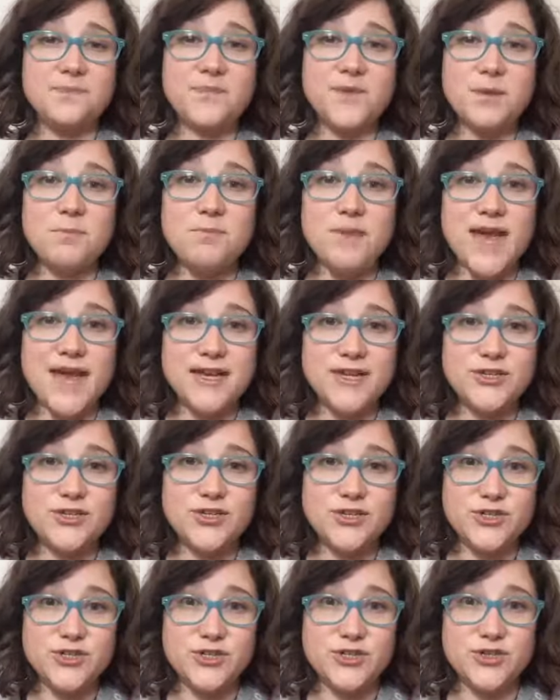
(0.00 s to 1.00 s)

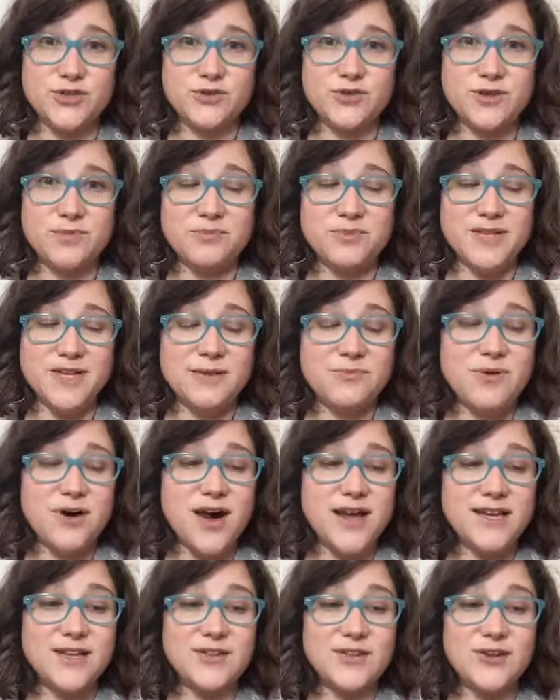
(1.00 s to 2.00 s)
managed to complete
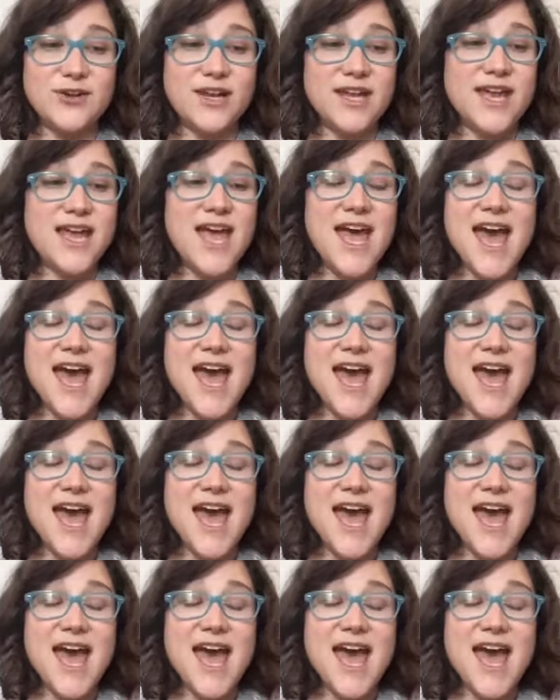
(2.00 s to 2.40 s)
potty learning,